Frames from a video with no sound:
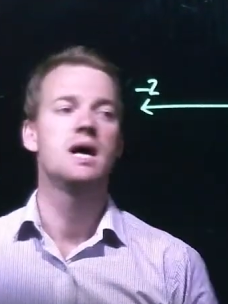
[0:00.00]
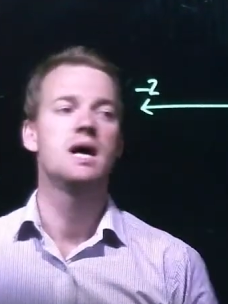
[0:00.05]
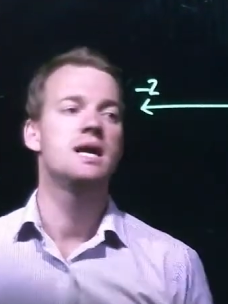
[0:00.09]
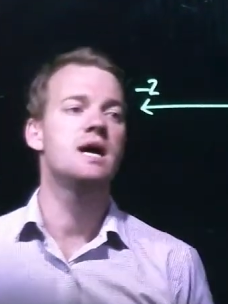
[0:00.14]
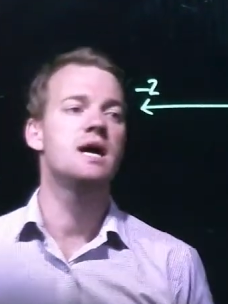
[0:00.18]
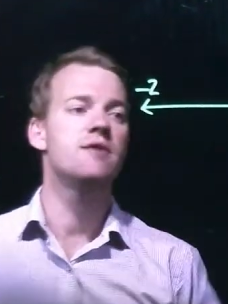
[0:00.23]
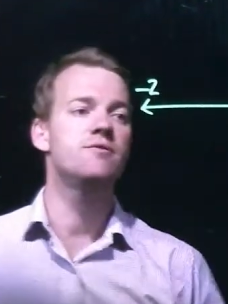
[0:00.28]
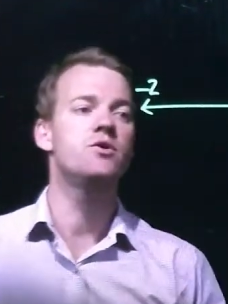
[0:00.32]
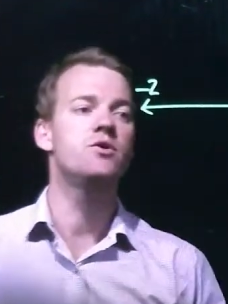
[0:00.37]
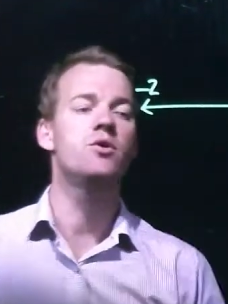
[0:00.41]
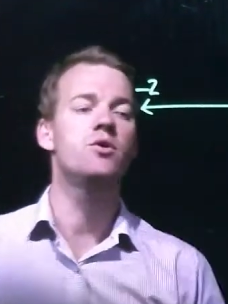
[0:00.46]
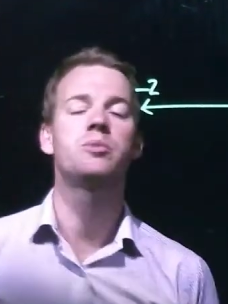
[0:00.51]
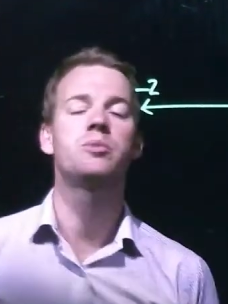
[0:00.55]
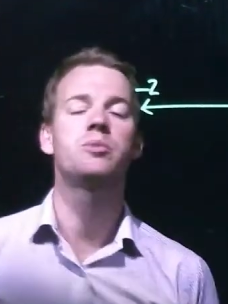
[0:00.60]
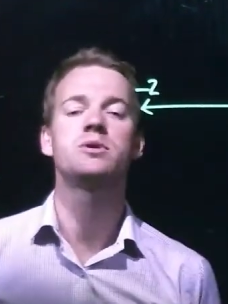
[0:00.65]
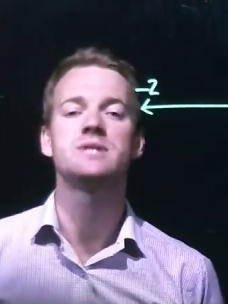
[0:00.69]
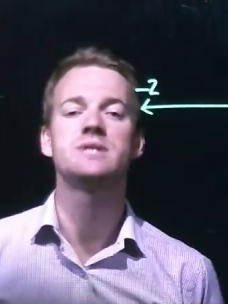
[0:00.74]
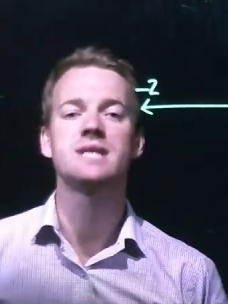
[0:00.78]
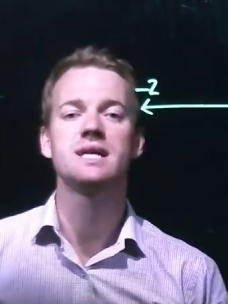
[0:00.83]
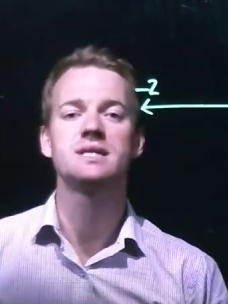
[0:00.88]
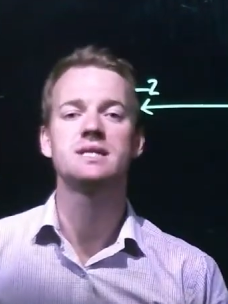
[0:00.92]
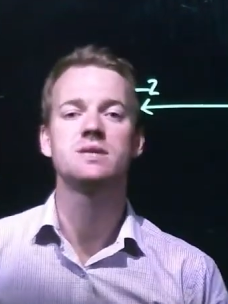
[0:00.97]
Now, if you're
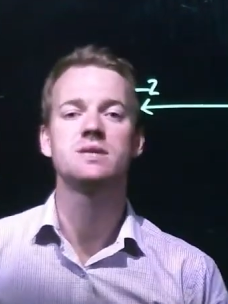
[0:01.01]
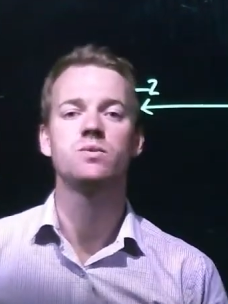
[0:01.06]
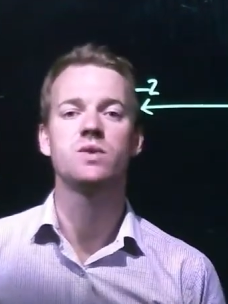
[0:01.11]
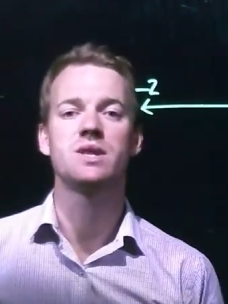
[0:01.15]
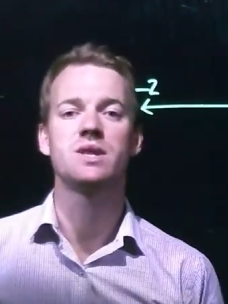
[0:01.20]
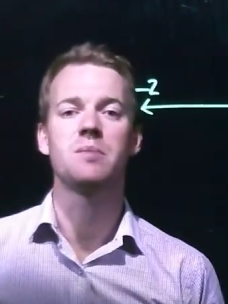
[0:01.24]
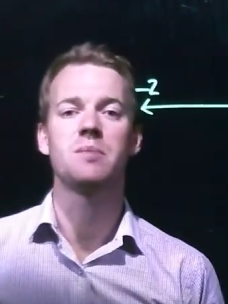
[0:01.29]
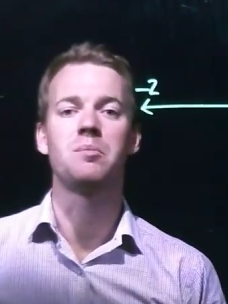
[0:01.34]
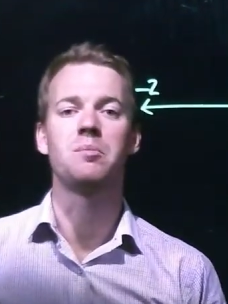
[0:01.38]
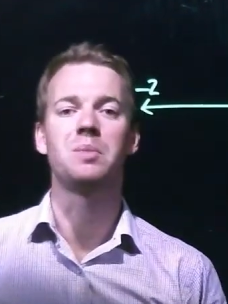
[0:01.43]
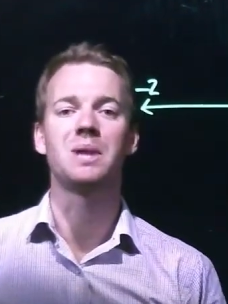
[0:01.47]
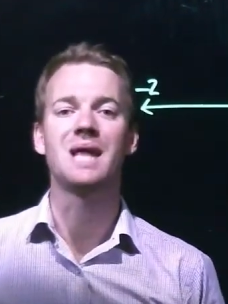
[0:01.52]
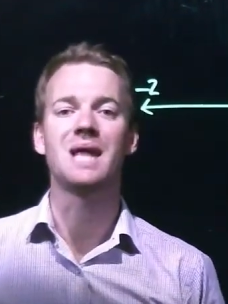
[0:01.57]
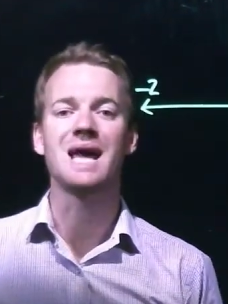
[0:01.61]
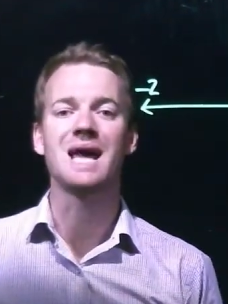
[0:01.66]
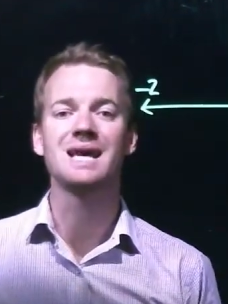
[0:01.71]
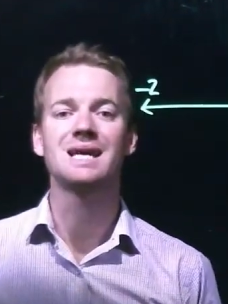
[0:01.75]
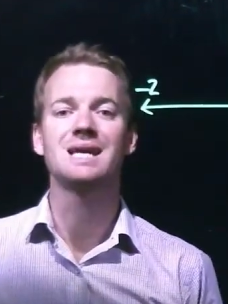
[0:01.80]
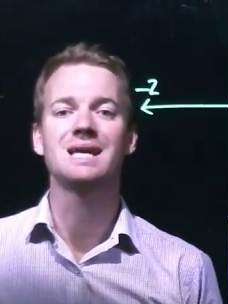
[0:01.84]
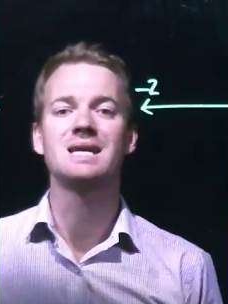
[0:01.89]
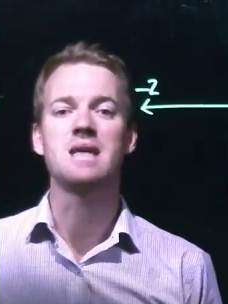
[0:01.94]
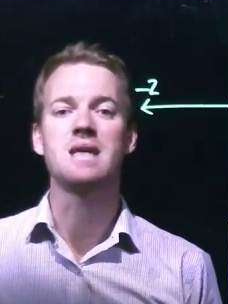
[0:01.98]
presented with a
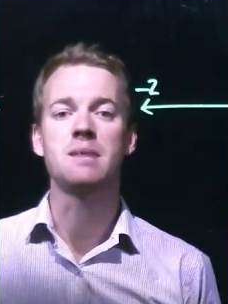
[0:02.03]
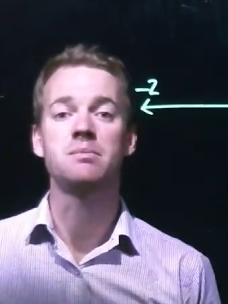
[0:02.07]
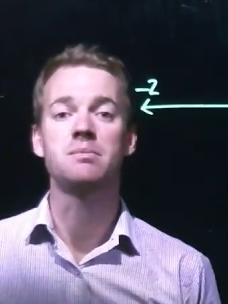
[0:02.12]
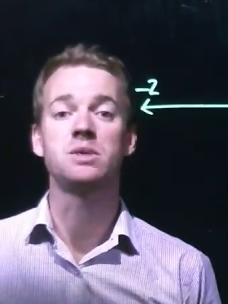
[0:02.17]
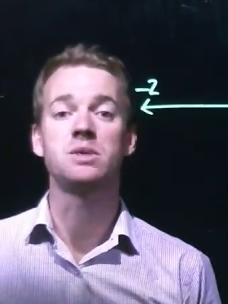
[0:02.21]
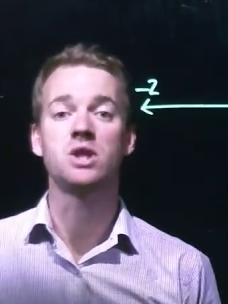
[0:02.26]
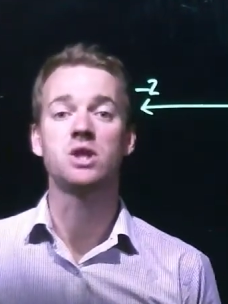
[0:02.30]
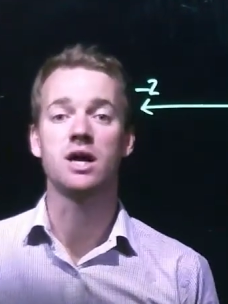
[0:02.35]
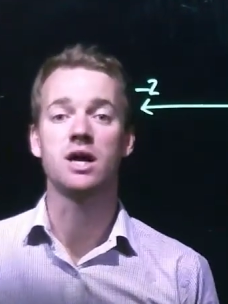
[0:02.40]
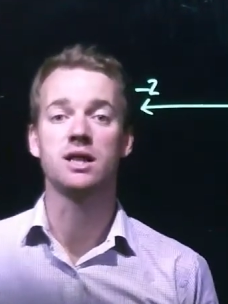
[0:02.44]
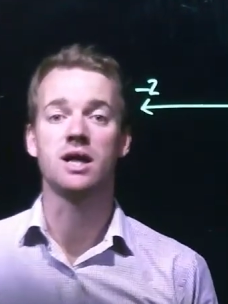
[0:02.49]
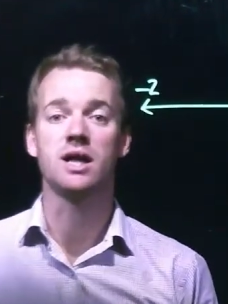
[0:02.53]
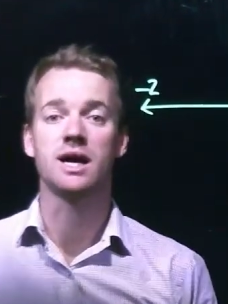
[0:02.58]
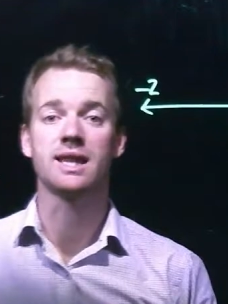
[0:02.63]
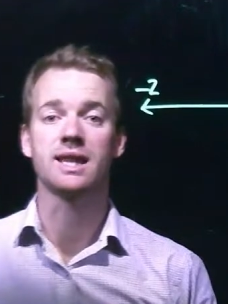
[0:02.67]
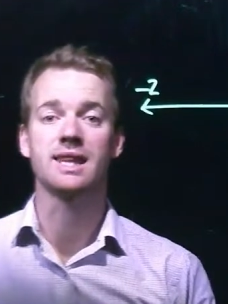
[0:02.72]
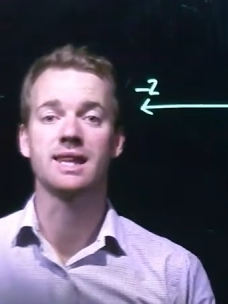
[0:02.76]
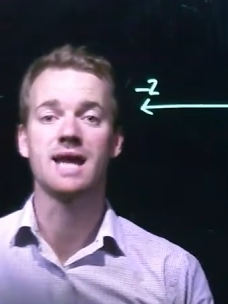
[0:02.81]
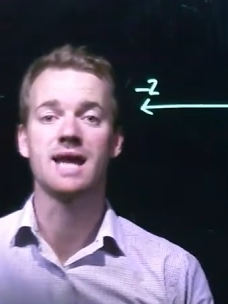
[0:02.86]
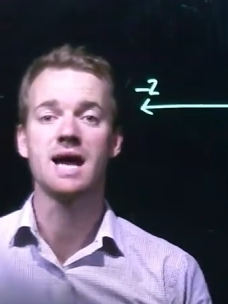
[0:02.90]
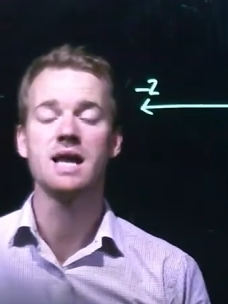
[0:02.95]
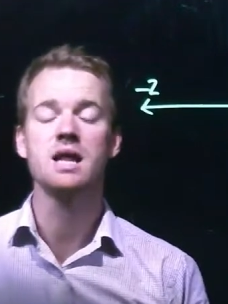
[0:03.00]
blank number line
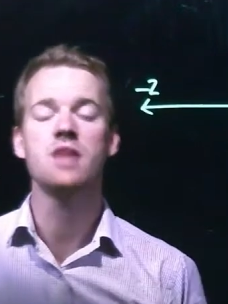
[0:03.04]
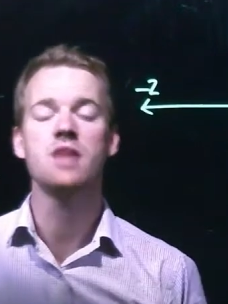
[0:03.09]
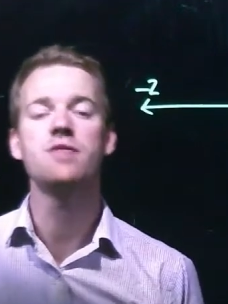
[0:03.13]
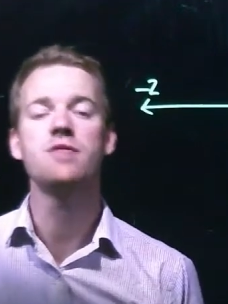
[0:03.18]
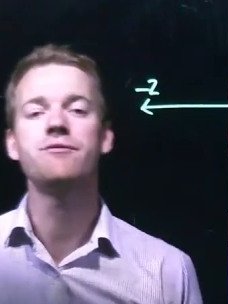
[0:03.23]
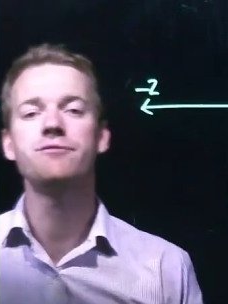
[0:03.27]
like that,